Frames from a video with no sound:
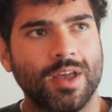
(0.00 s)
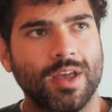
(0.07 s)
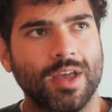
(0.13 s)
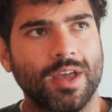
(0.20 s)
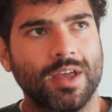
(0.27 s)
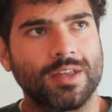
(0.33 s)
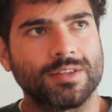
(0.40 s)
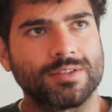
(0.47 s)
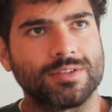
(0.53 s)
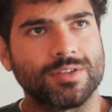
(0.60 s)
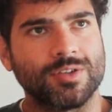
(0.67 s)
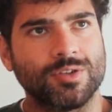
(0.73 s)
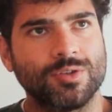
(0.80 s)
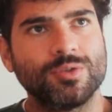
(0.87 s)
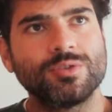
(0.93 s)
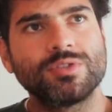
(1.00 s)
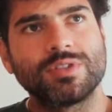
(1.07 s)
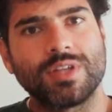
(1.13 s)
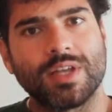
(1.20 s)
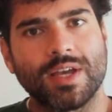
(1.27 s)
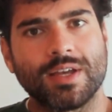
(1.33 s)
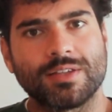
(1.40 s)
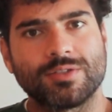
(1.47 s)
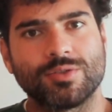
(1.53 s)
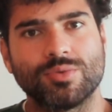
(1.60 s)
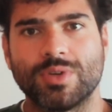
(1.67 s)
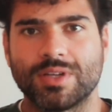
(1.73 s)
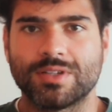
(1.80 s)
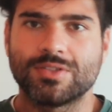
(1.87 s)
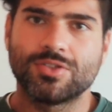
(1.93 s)
and use that to
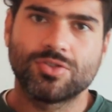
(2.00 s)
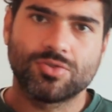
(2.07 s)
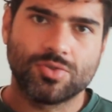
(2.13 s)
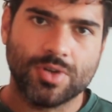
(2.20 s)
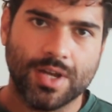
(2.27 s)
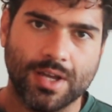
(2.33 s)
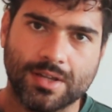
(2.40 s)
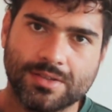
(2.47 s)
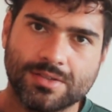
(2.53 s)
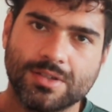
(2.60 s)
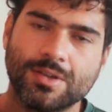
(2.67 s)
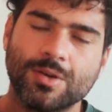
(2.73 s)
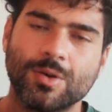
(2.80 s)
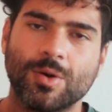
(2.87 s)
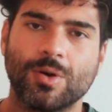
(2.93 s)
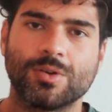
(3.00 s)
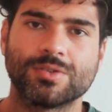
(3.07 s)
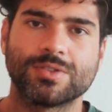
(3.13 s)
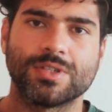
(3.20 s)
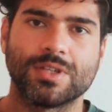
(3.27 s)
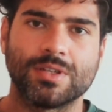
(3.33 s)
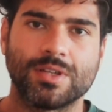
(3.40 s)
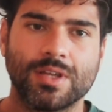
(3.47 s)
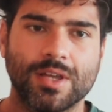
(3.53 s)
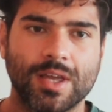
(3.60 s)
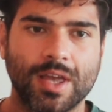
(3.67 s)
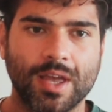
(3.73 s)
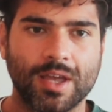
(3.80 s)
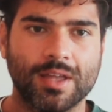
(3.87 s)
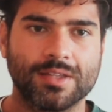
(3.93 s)
extract content
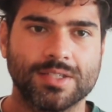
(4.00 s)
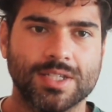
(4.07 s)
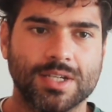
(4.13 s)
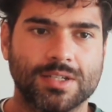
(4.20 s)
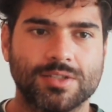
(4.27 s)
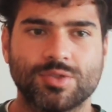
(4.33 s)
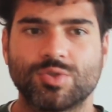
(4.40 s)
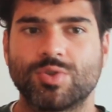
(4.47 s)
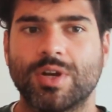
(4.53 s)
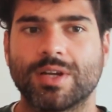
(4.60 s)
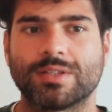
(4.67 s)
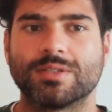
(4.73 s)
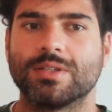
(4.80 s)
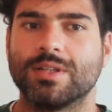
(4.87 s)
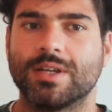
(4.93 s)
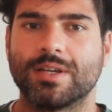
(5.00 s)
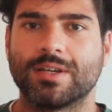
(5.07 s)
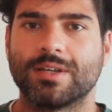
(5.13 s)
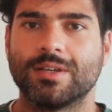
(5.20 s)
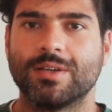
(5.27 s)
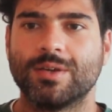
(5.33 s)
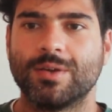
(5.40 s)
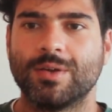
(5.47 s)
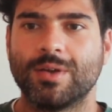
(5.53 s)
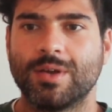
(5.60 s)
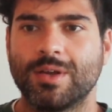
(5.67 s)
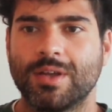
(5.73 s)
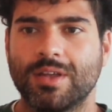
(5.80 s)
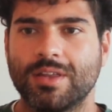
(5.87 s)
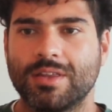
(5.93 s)
and extract like
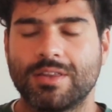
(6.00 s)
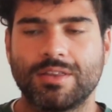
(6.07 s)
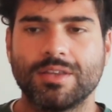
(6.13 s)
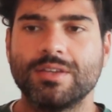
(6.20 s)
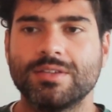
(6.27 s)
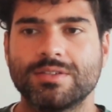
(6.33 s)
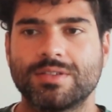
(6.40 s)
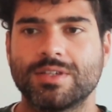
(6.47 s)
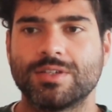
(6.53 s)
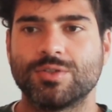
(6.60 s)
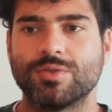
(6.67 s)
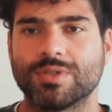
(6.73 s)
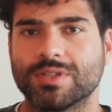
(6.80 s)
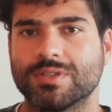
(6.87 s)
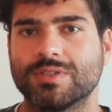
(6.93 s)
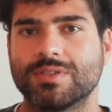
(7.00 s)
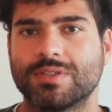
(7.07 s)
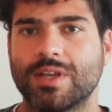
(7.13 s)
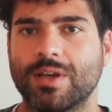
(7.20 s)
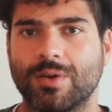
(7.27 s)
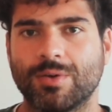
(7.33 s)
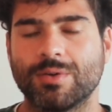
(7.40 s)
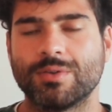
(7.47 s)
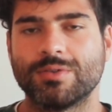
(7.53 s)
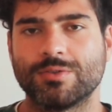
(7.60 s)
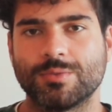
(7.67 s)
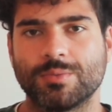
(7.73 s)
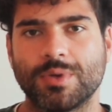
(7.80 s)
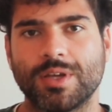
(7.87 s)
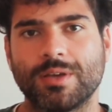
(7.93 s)
things that you can sell to
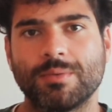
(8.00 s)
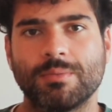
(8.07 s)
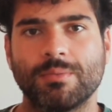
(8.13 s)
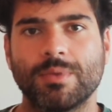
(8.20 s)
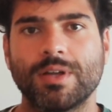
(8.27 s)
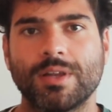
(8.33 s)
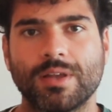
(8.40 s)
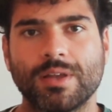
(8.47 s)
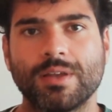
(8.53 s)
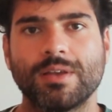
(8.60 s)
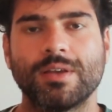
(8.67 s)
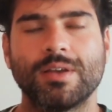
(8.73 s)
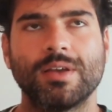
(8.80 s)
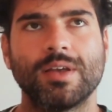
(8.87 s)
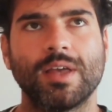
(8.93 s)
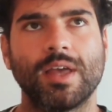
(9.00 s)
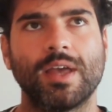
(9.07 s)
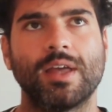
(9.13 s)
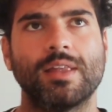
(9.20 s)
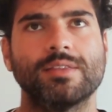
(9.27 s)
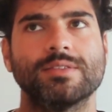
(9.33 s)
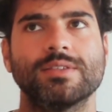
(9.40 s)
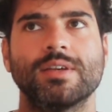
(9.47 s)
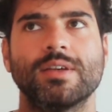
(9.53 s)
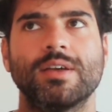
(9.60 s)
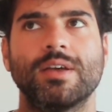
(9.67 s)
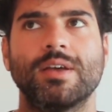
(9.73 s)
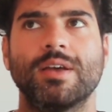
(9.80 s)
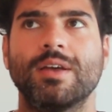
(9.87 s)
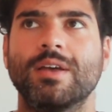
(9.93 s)
make money. And
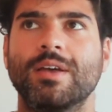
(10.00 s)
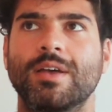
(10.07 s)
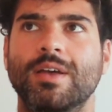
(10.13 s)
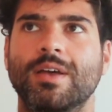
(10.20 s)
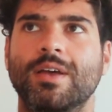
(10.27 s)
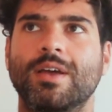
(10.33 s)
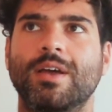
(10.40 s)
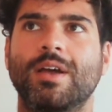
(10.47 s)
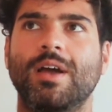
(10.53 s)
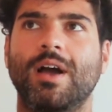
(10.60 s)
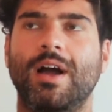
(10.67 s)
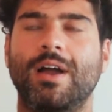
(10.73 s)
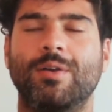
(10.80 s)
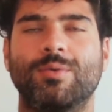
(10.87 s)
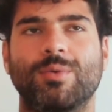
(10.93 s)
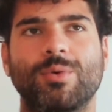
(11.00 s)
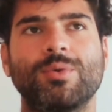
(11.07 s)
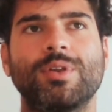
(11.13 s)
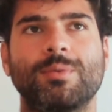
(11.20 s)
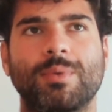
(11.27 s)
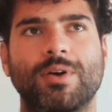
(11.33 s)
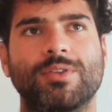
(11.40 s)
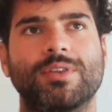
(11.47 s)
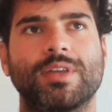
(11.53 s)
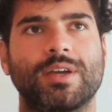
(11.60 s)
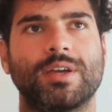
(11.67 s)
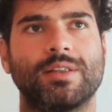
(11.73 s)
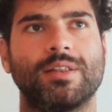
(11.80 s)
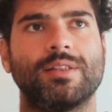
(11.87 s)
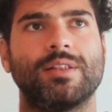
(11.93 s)
I wrote about
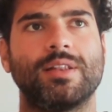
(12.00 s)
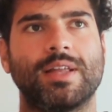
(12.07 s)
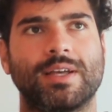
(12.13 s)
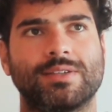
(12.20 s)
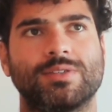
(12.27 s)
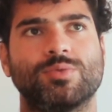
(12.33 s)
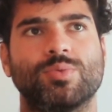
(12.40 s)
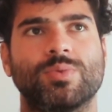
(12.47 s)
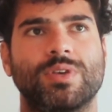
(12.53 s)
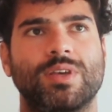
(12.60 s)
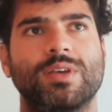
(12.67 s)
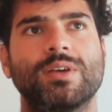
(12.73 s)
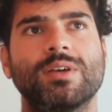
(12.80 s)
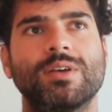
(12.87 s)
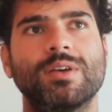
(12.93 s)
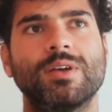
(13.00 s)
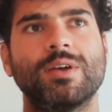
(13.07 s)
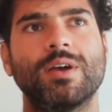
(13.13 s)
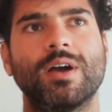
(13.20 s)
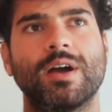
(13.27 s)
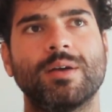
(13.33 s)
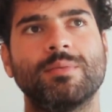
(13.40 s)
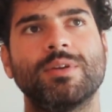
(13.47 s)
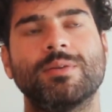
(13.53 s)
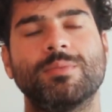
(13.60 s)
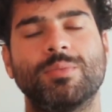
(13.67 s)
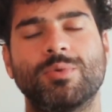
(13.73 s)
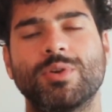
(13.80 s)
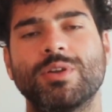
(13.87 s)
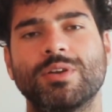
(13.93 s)
that last week. I made a
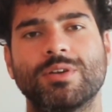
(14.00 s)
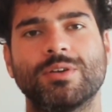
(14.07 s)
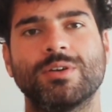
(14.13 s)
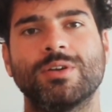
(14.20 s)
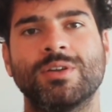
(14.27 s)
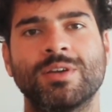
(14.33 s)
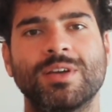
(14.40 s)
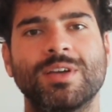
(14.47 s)
pretty good